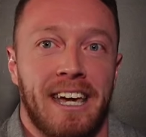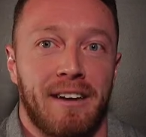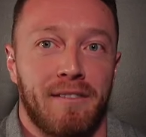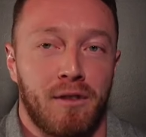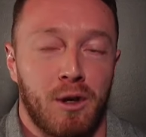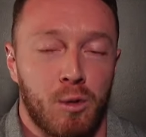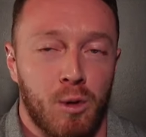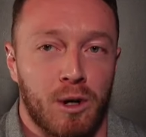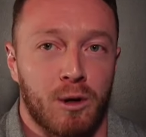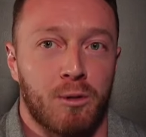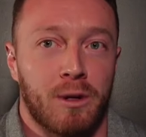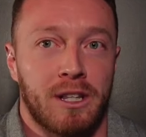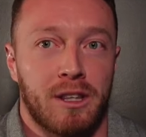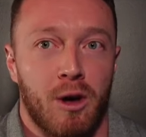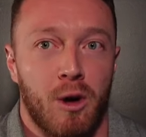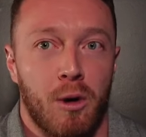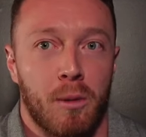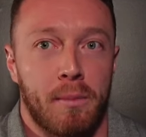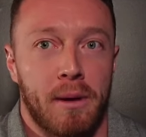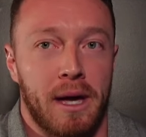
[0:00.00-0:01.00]
If you wanna read
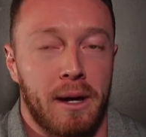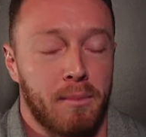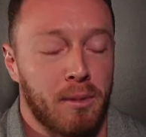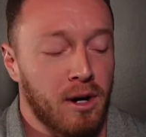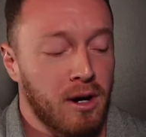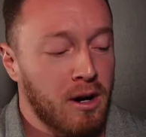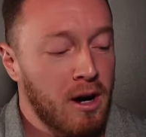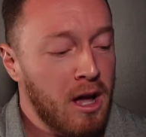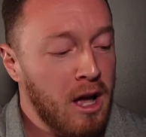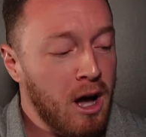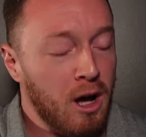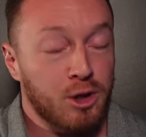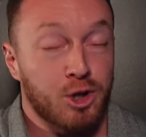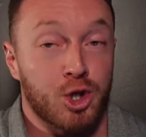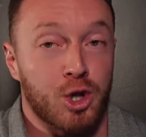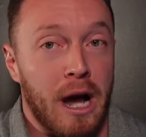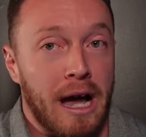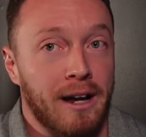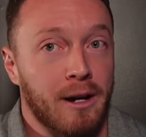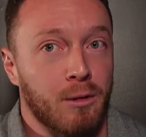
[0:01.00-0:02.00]
the whole paper, I'll
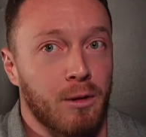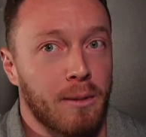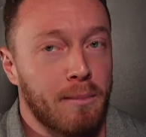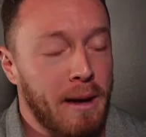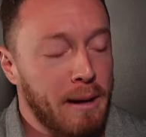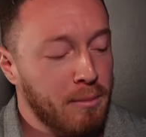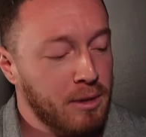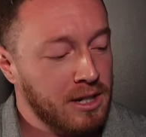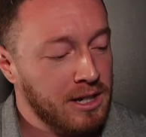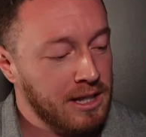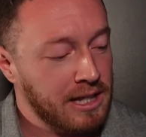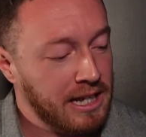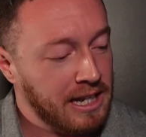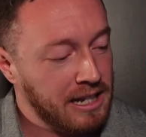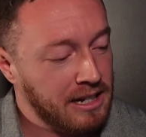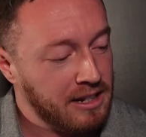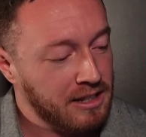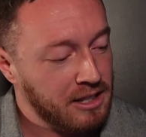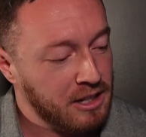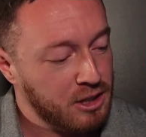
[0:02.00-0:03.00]
try to remember to link
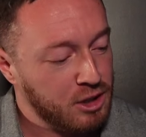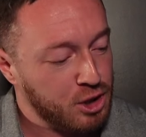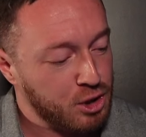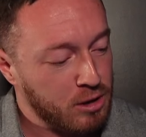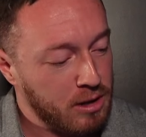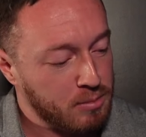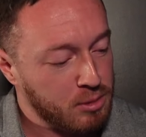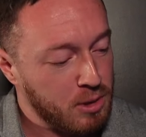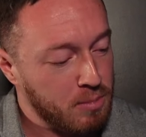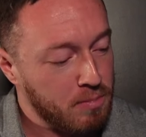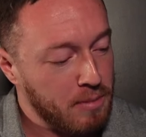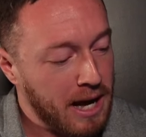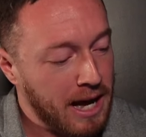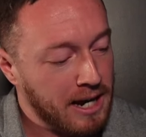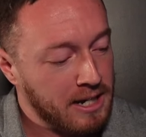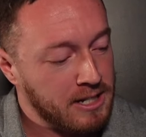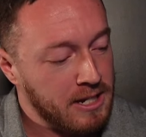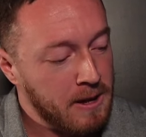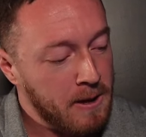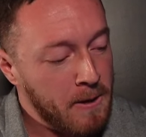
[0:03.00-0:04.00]
it in the description
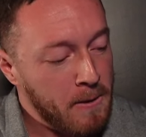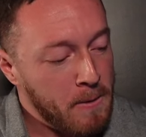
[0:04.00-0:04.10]
box.